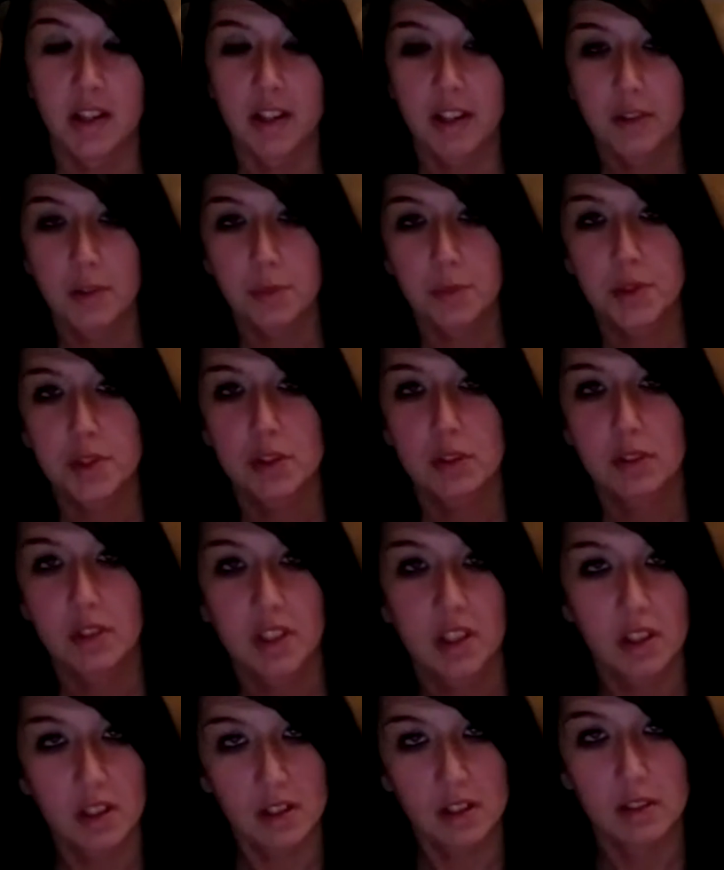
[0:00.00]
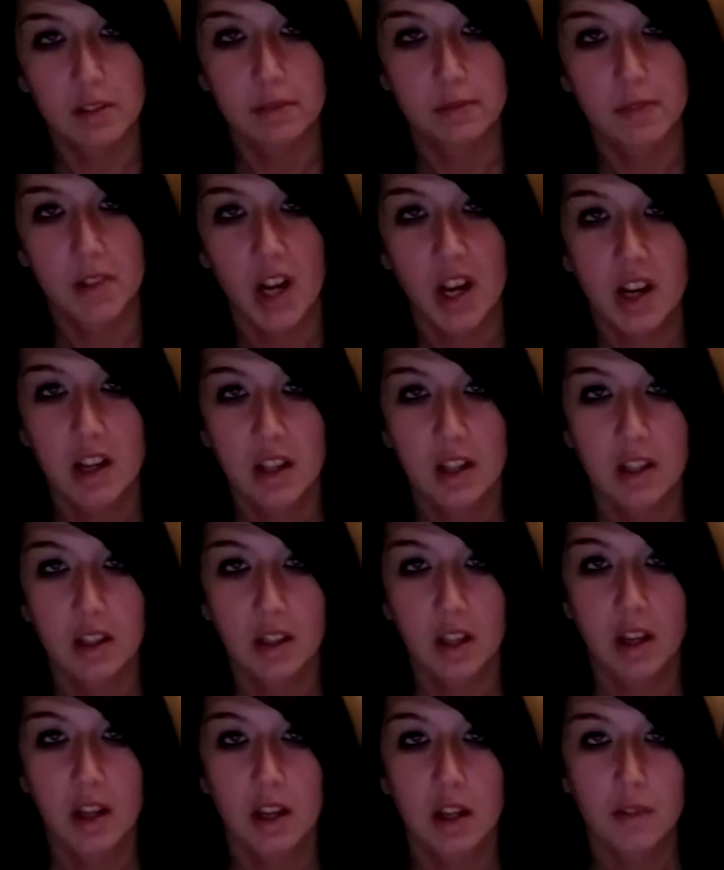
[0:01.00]
I know I'm still getting kind of getting
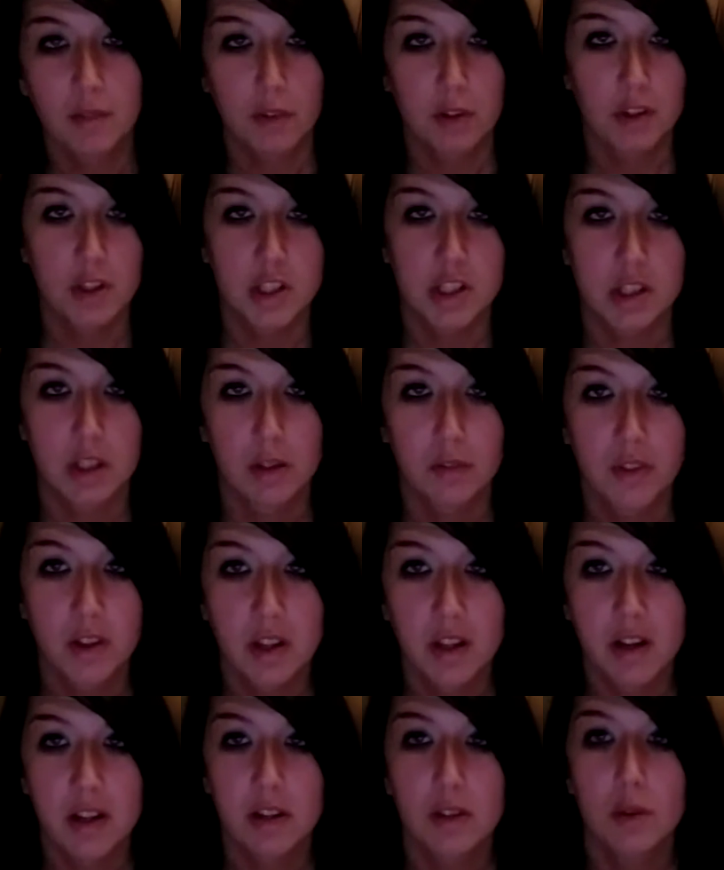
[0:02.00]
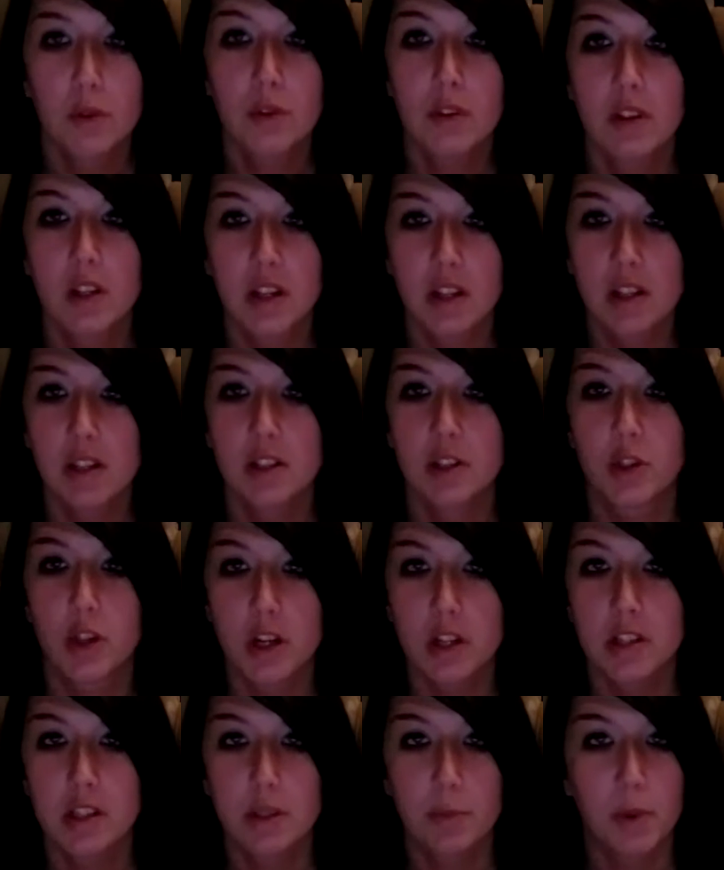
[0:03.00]
the hang of all this stuff, and I know the lighting is
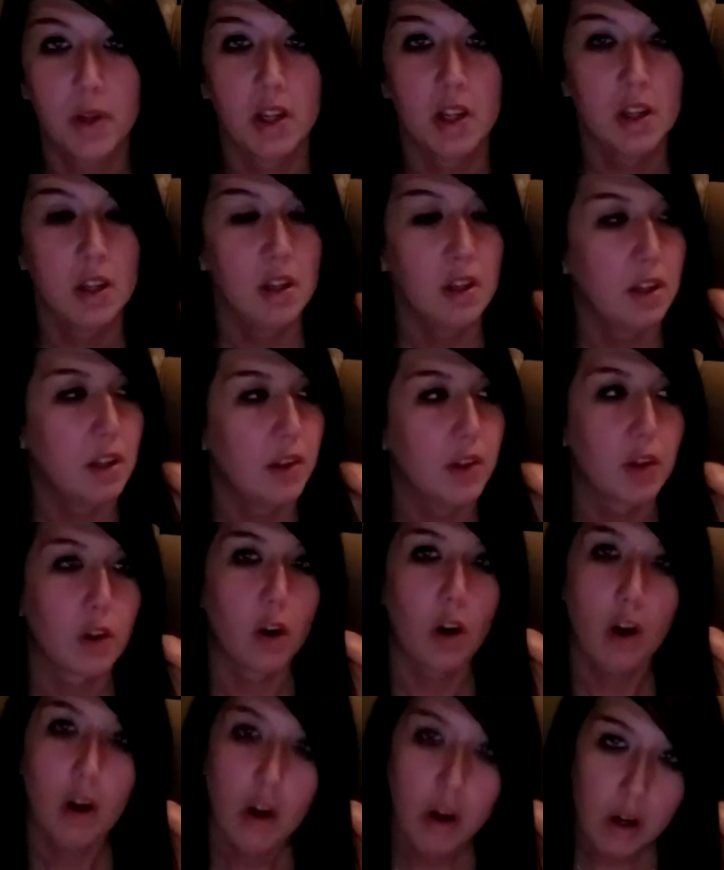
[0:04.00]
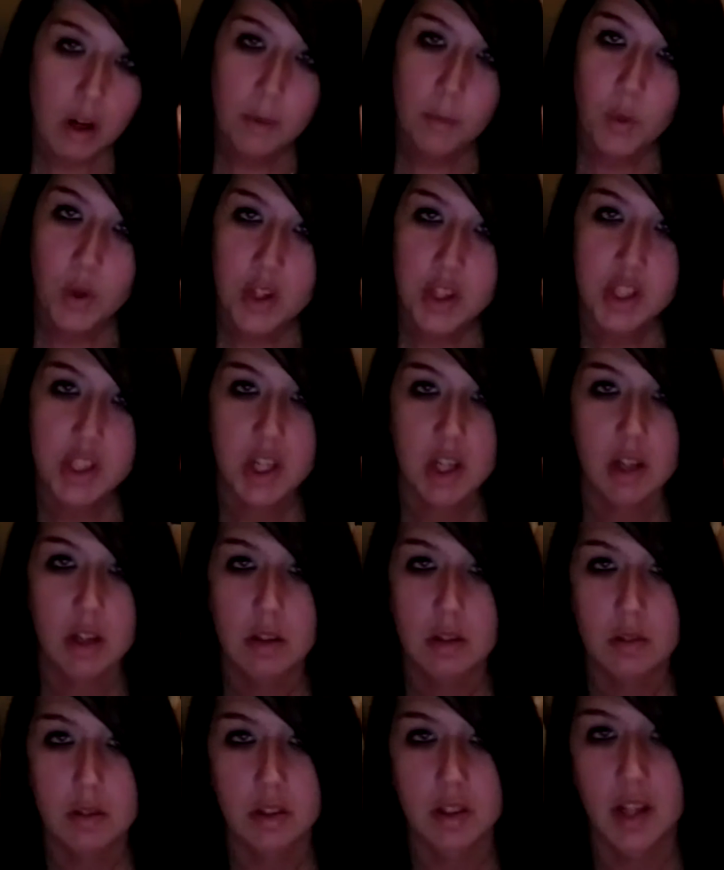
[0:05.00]
crazy, but in the car I'm washed
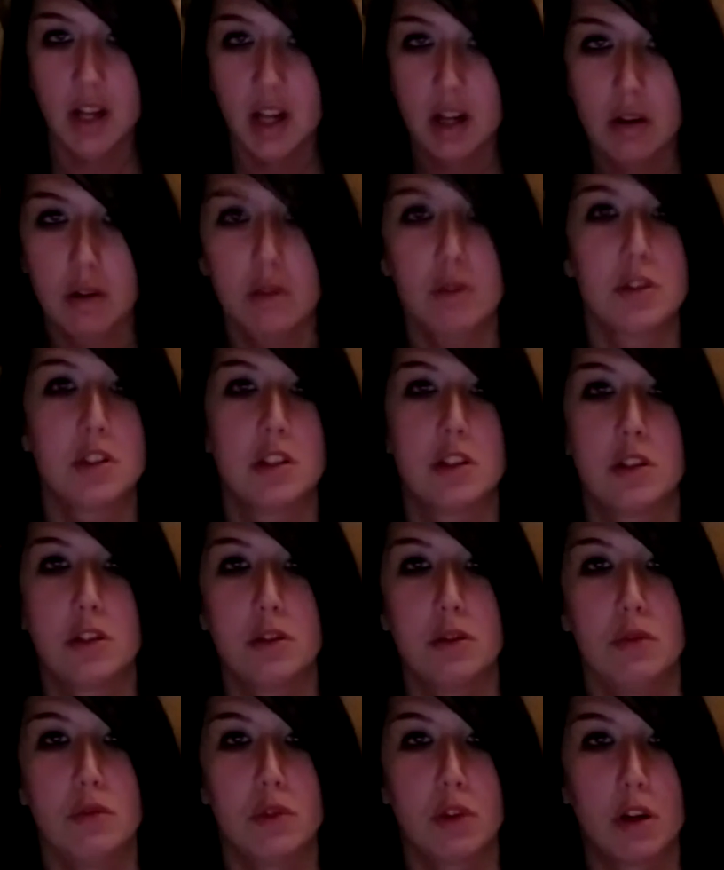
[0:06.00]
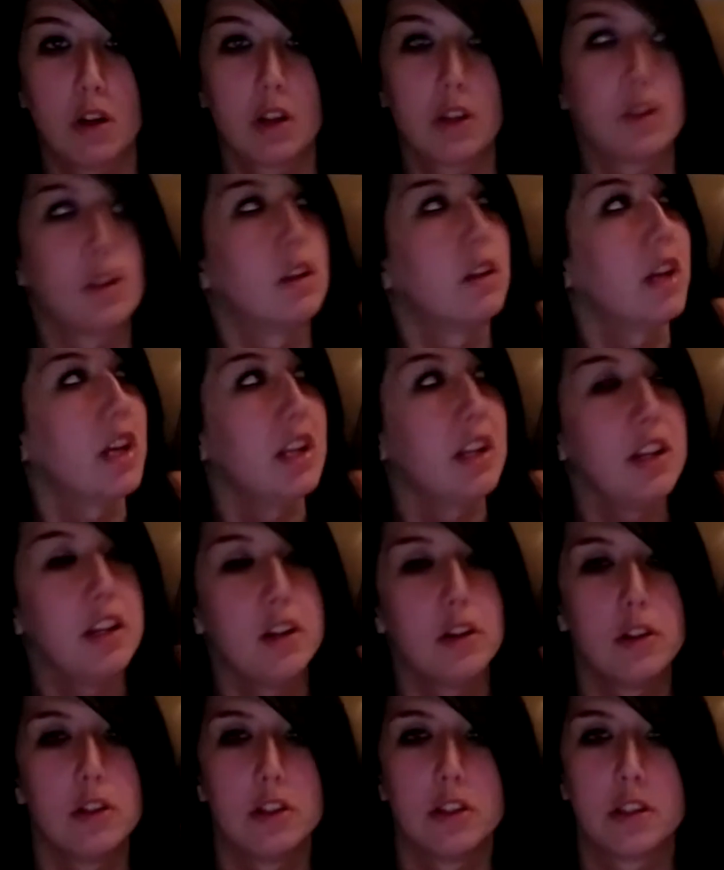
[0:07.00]
out, in the house it's too dark. The lighting
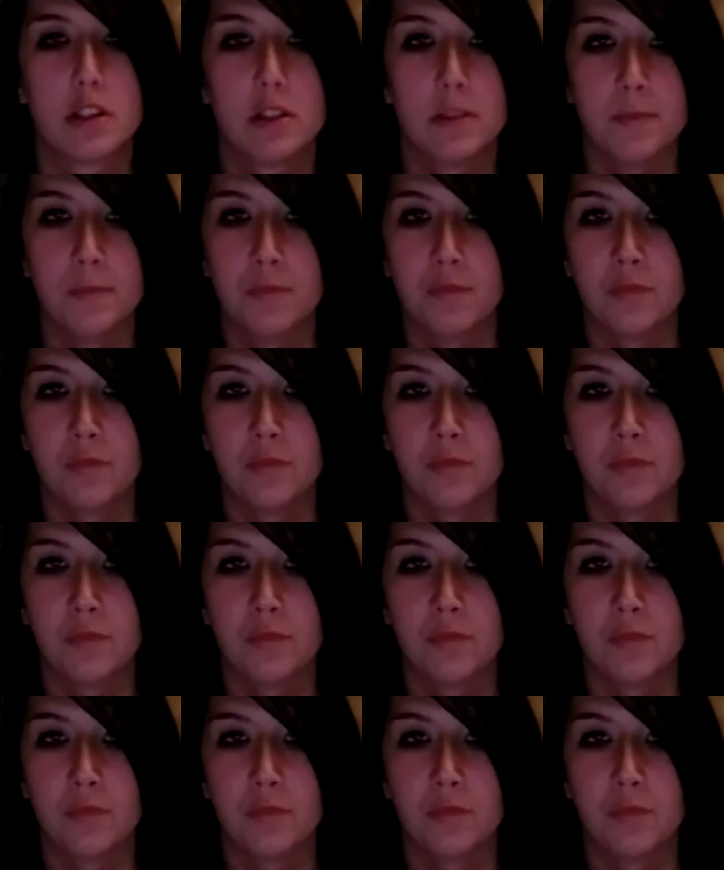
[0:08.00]
here is